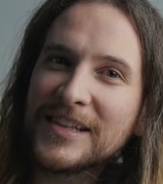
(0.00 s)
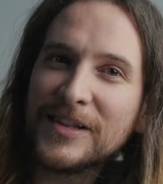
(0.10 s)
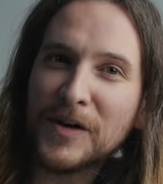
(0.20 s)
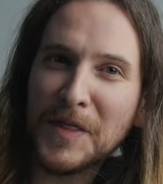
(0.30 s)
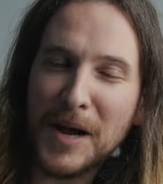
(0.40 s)
the
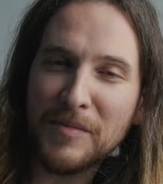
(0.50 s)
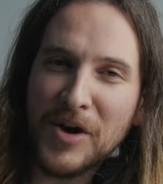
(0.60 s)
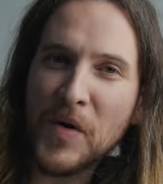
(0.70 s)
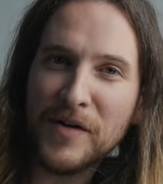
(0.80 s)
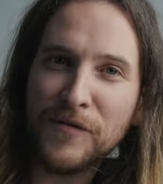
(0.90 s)
look that I'm
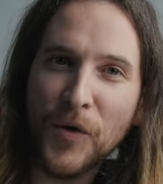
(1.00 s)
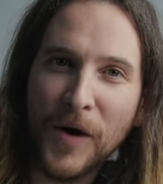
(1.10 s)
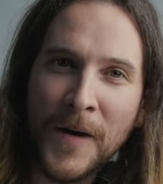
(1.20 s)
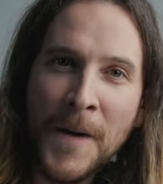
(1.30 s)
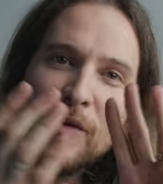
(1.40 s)
going for.
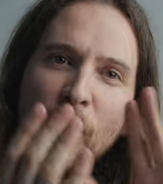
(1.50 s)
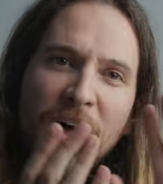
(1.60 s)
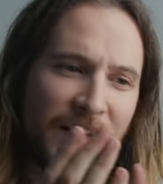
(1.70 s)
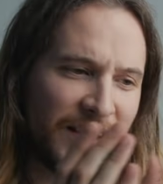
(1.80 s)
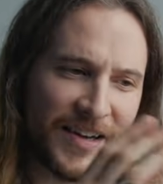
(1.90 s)
I
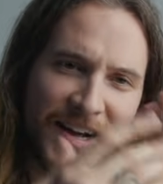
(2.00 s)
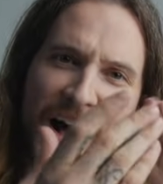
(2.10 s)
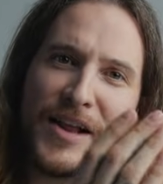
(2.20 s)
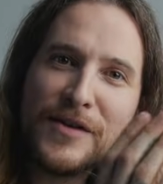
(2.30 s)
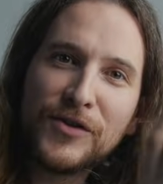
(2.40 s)
want like the
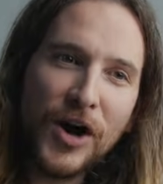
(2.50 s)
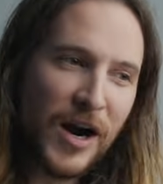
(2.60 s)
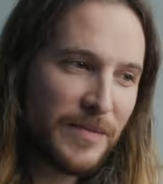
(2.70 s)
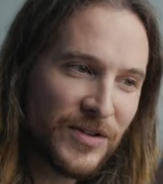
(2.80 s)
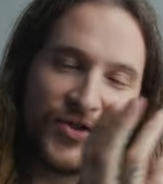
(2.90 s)
kind of
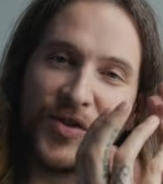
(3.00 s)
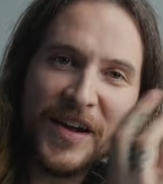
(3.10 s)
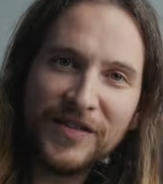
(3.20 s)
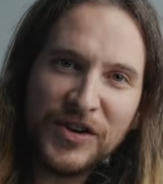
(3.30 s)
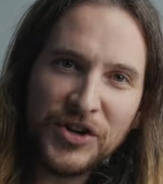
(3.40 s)
garbage
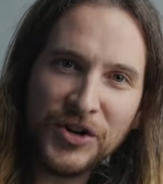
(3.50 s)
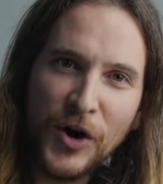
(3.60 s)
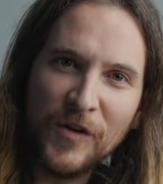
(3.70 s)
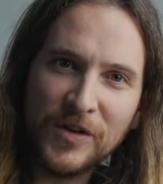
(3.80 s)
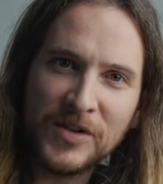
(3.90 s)
transition
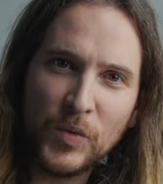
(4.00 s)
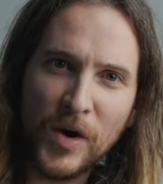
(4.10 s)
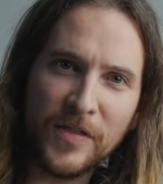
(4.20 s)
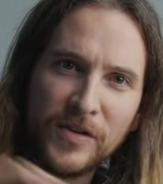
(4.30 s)
over to where